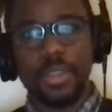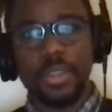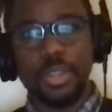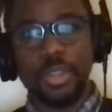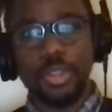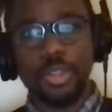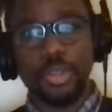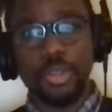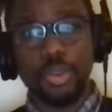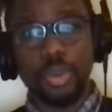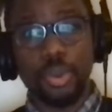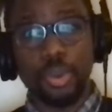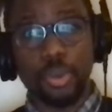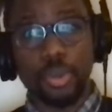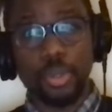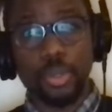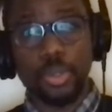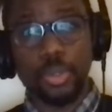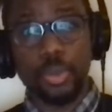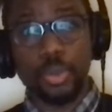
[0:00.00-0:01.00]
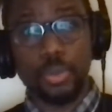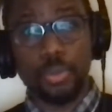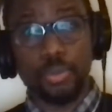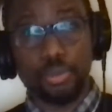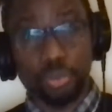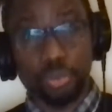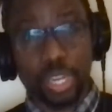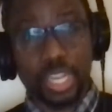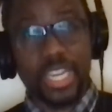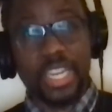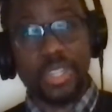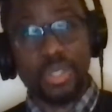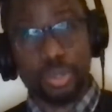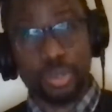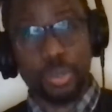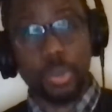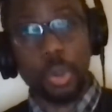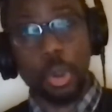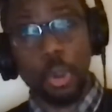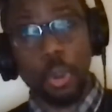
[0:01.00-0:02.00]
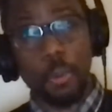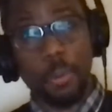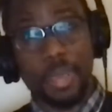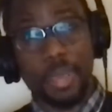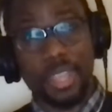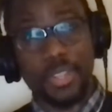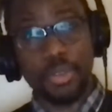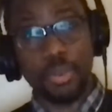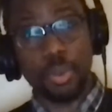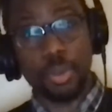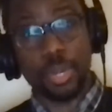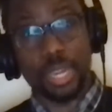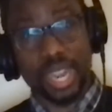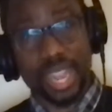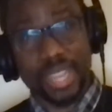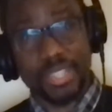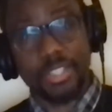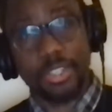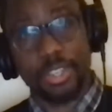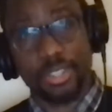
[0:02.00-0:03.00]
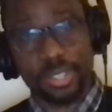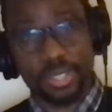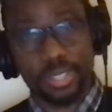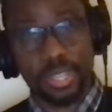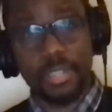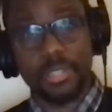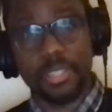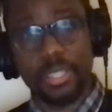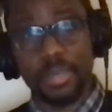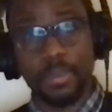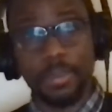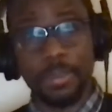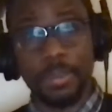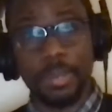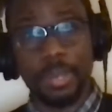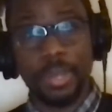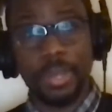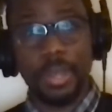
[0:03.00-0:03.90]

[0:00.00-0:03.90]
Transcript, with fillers: you you really do hope is your next consulting